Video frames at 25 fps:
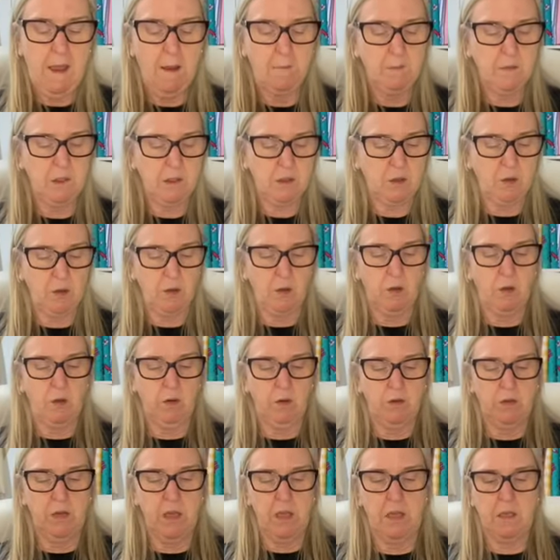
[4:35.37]
So
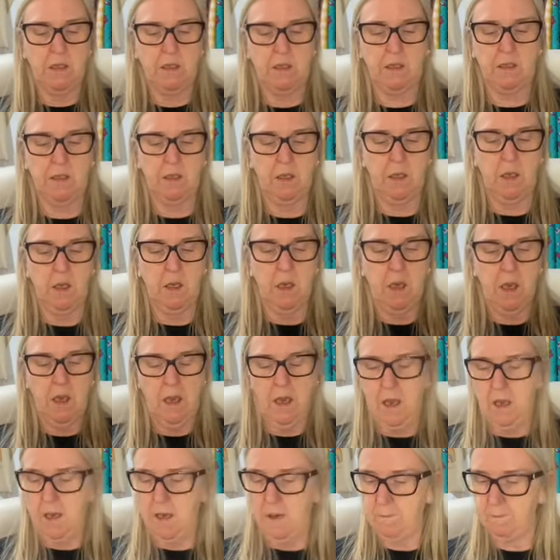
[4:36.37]
this,
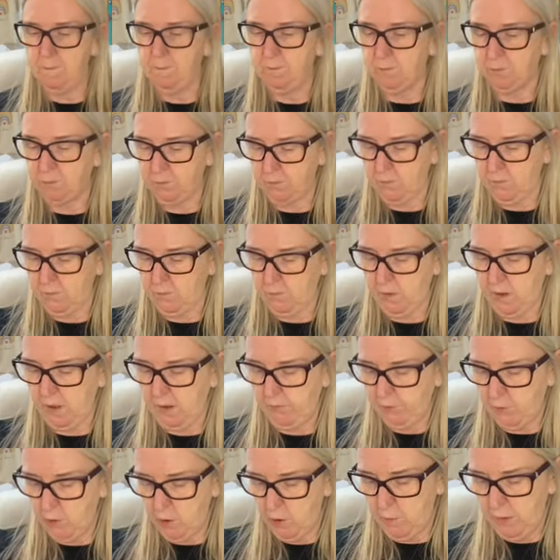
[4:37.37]
I've
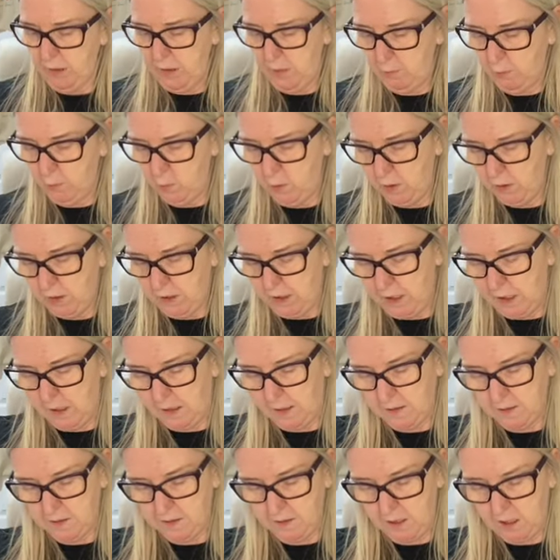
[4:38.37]
got the paperwork here, I
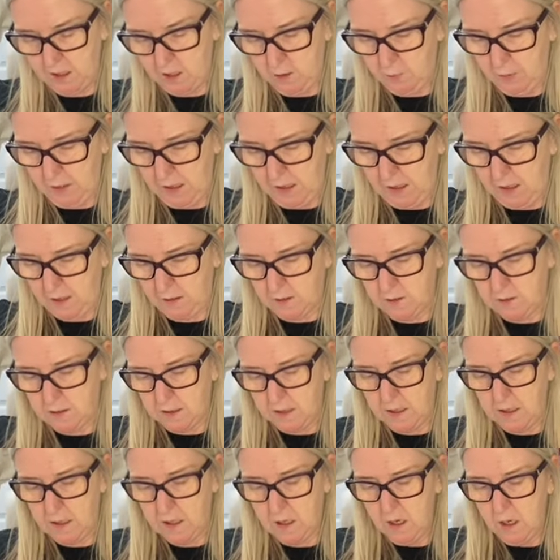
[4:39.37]
like to keep it
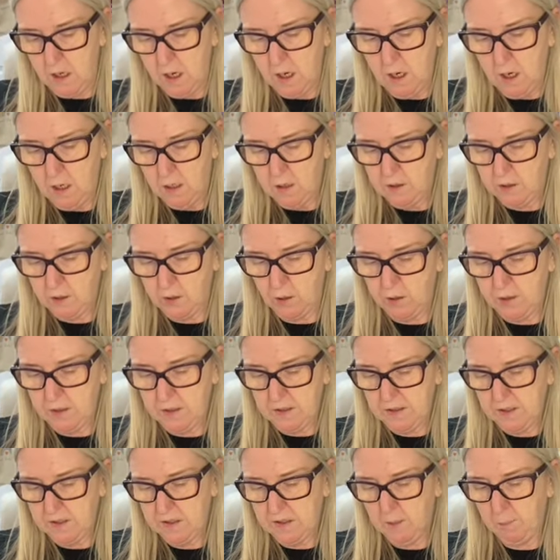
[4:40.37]
handy. So
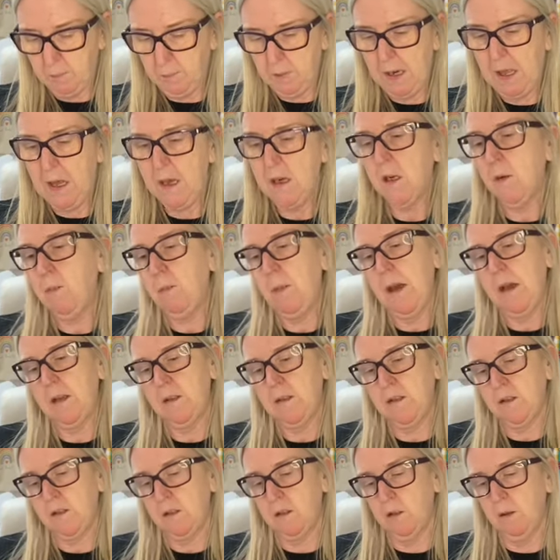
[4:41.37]
this is a black
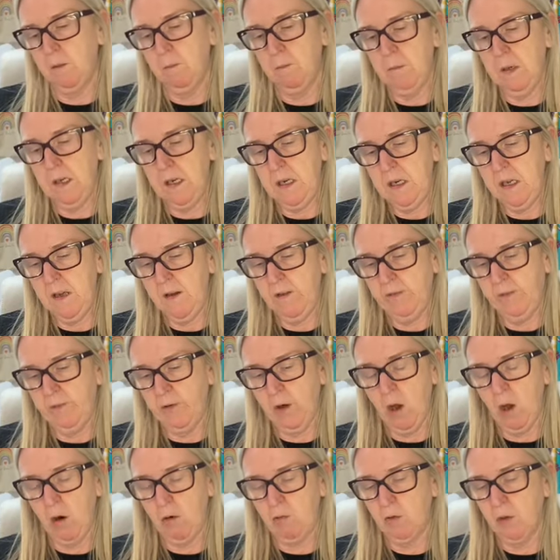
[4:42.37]
pastel mini
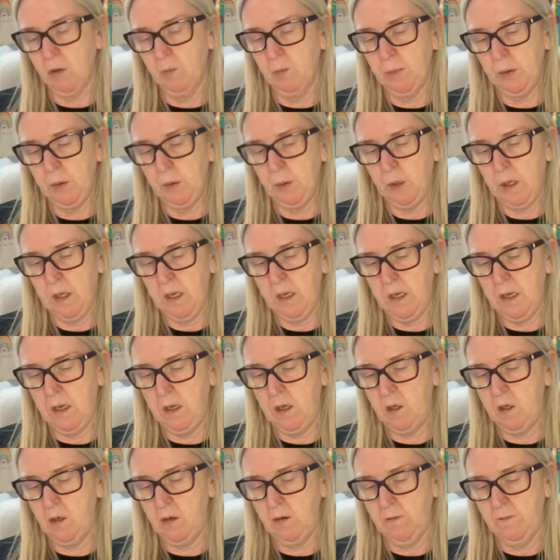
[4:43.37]
floral
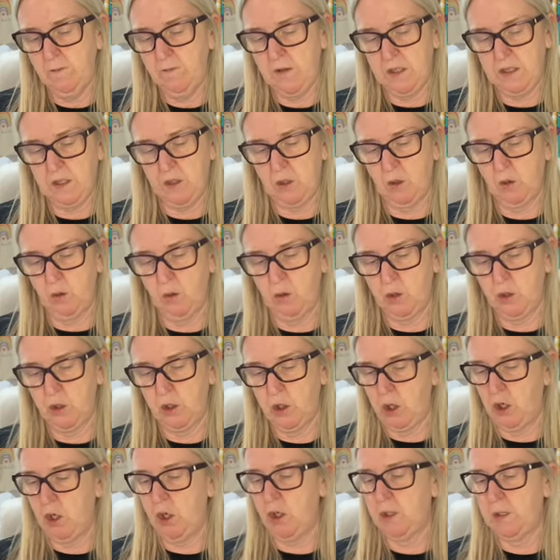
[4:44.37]
bouquet viscose
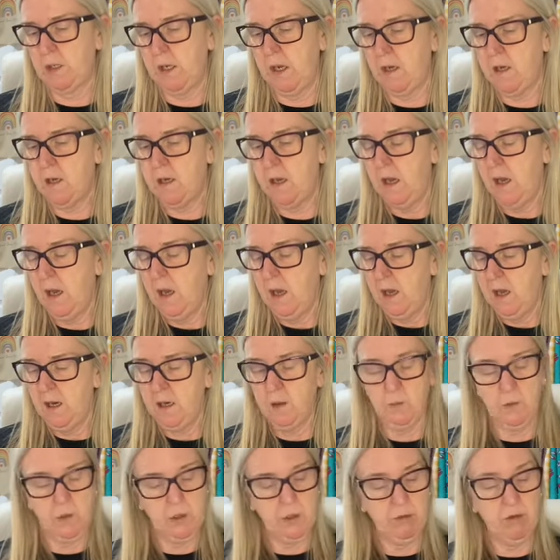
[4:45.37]
jersey, and it
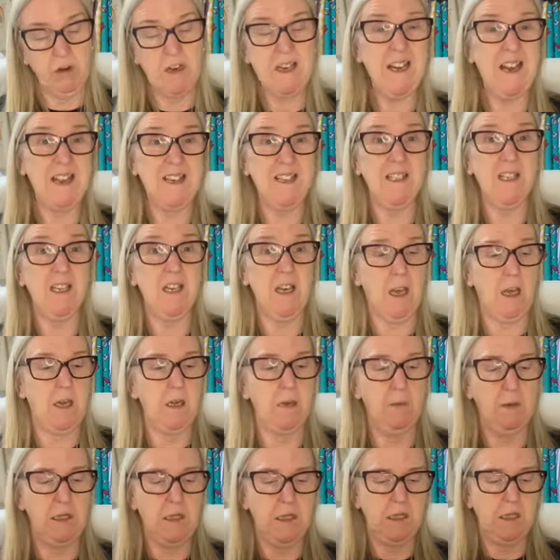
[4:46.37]
was £3.99 a
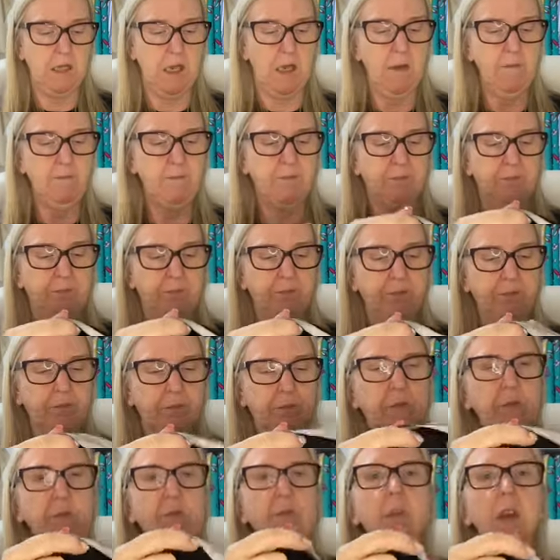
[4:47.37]
metre.
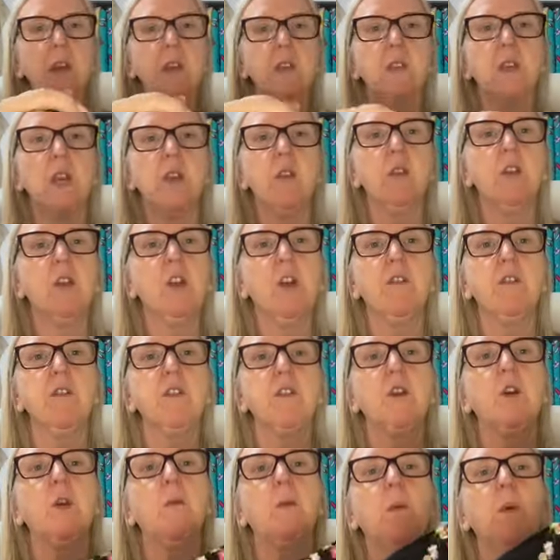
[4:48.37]
So I only got it a
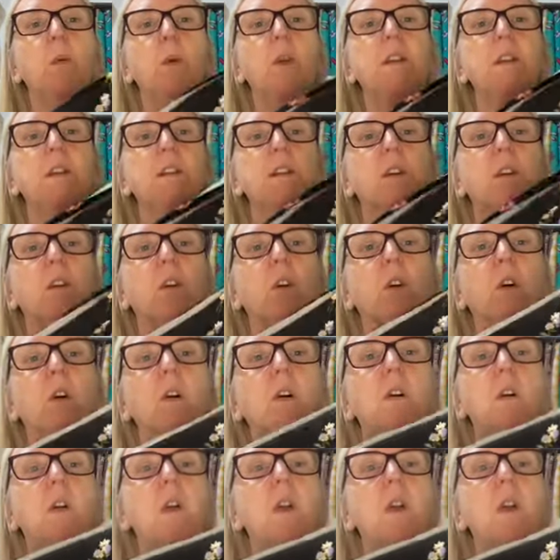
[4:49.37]
couple of weeks ago,